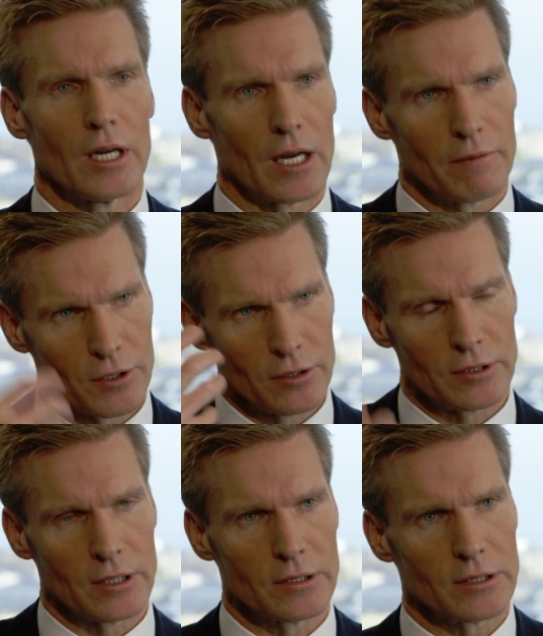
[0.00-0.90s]
and I've
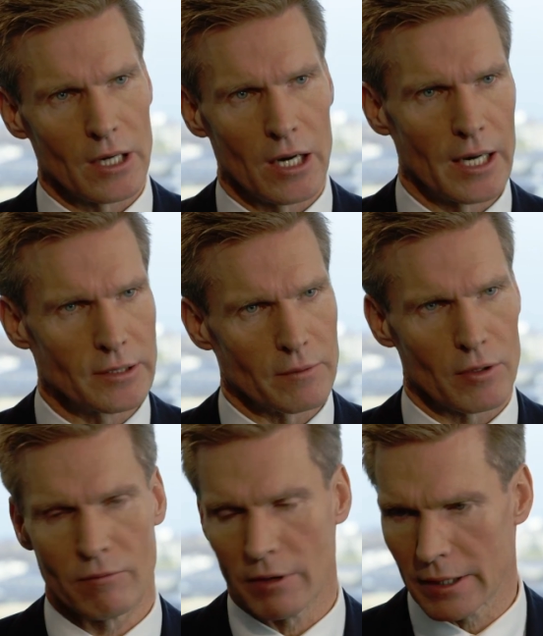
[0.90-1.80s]
used this as I've
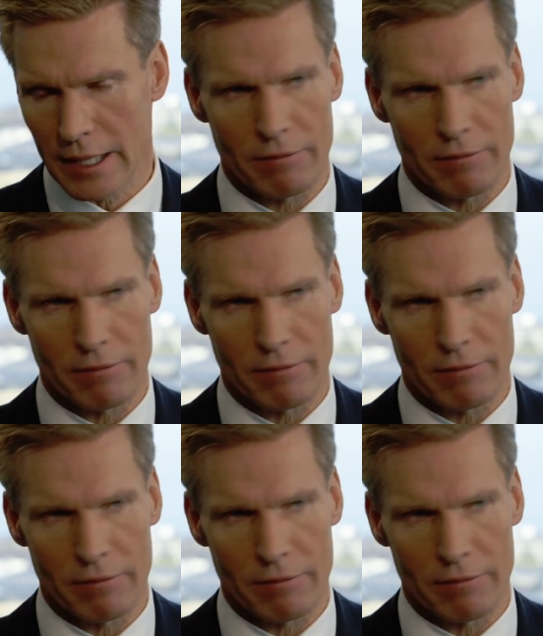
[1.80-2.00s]
gone around